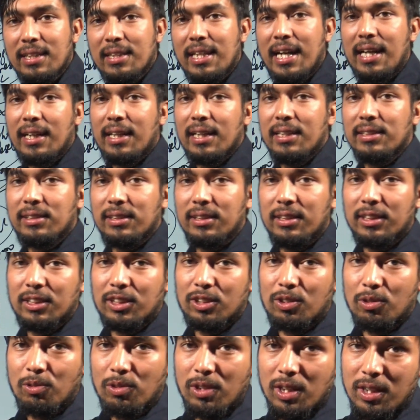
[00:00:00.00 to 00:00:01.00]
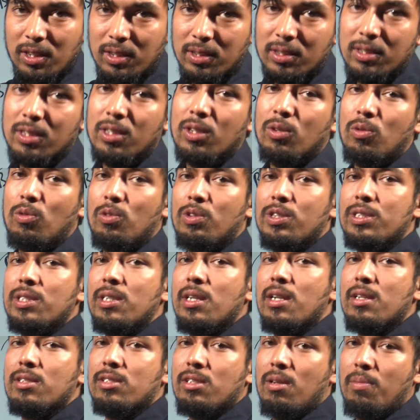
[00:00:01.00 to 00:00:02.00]
that assets to the
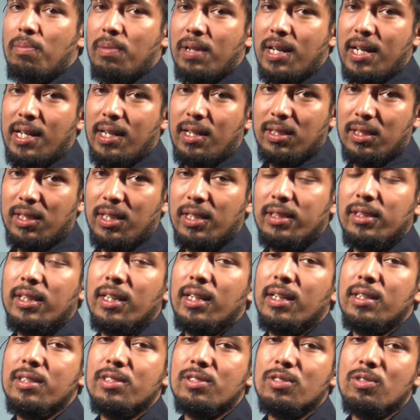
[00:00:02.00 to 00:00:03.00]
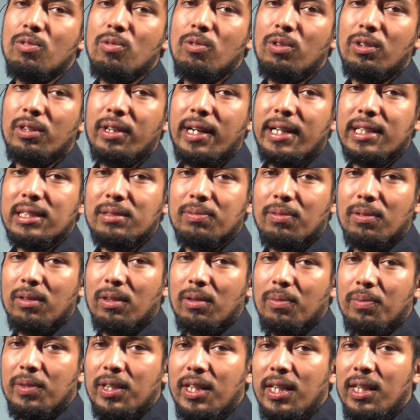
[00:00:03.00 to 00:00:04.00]
original supplier. Then there is no transfer
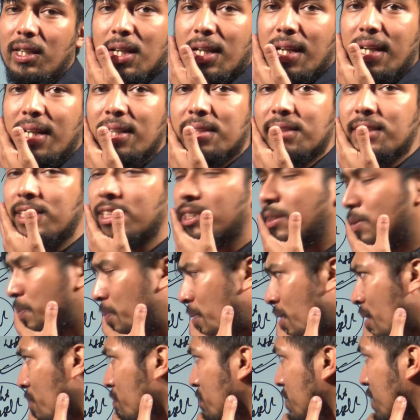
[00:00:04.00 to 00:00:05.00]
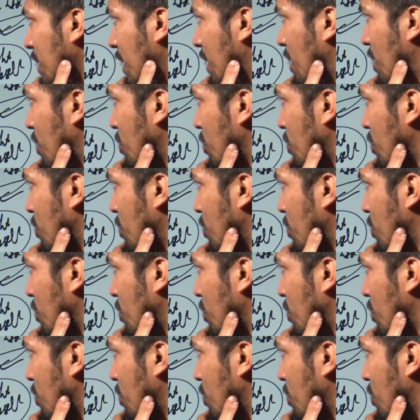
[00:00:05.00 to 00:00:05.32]
of the assets from seller